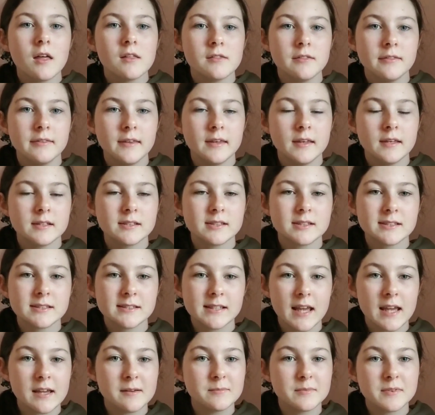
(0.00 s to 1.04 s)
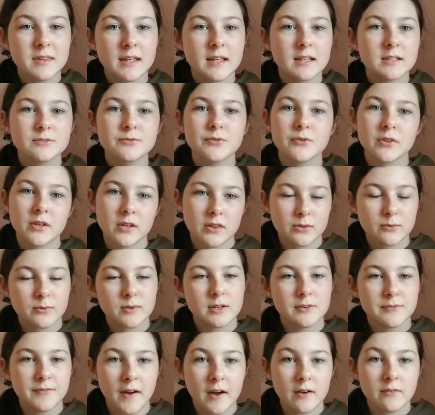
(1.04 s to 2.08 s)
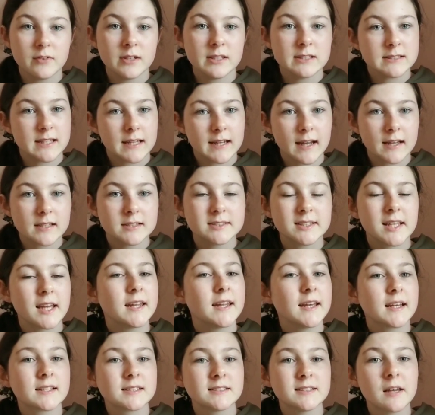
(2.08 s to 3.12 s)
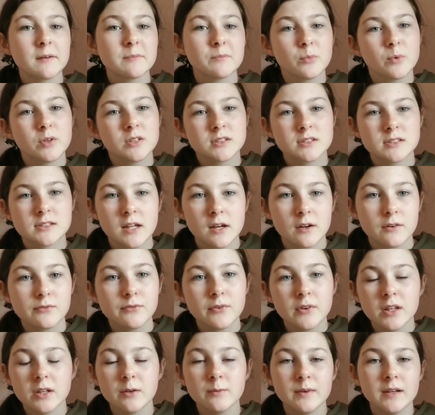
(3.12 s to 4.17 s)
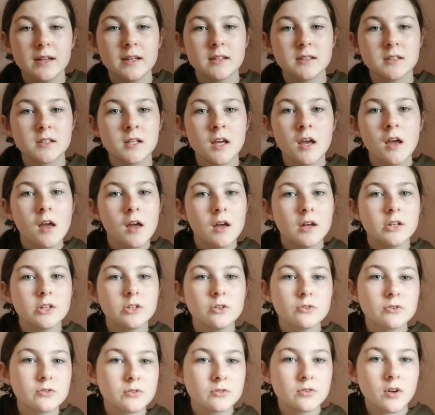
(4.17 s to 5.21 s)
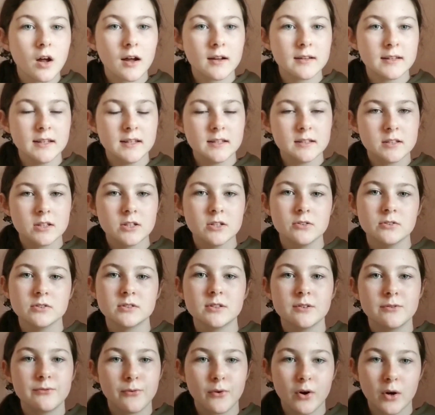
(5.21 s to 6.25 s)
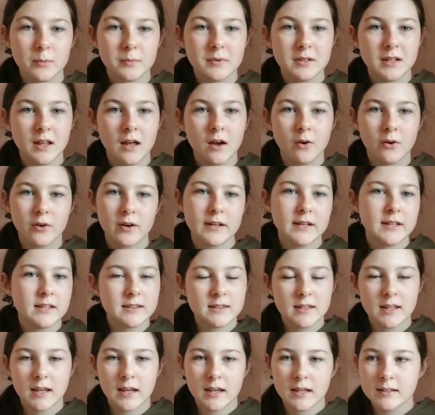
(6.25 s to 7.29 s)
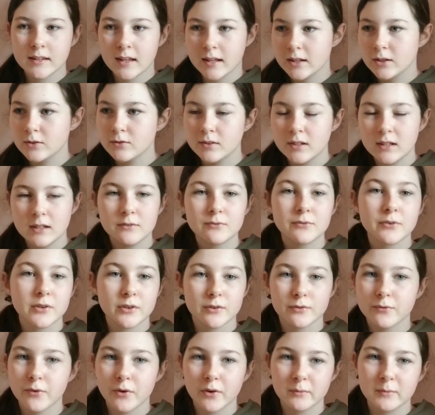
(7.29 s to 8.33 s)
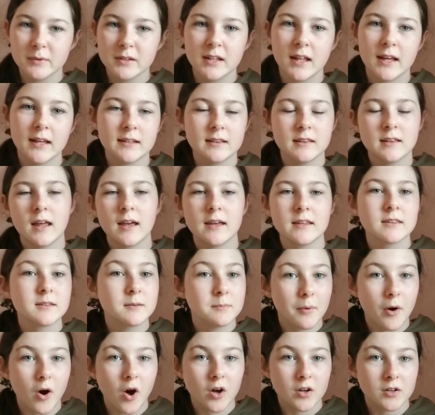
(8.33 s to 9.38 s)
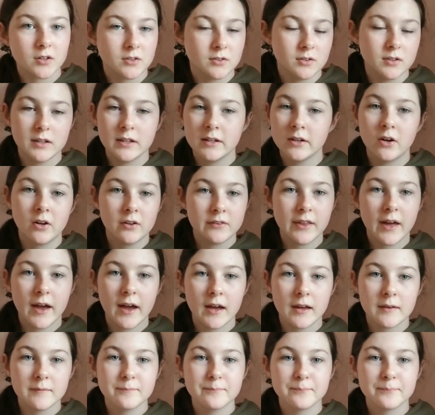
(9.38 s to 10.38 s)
the same things for the 3 to 5 weeks, like I said, except once they're fully weaned, you do not need to use the formula or anything that you need for the formula, like the bottle and all that.